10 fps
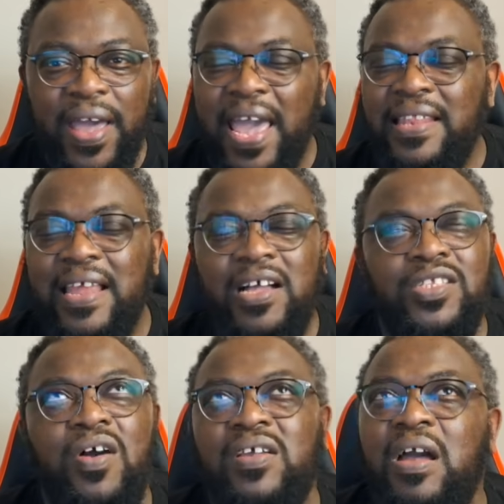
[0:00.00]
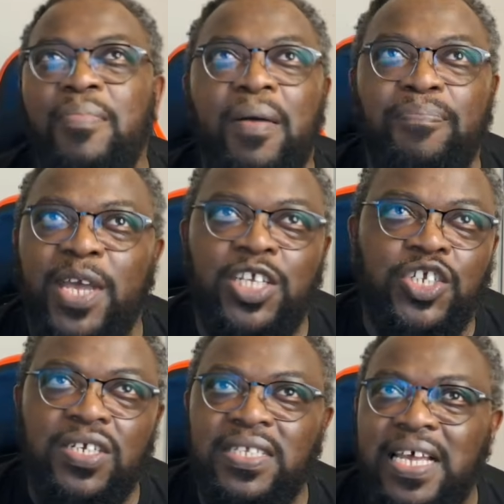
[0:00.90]
And talking about
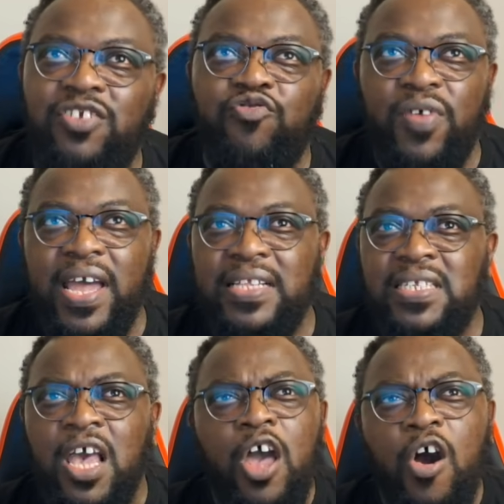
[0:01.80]
pictures and dreads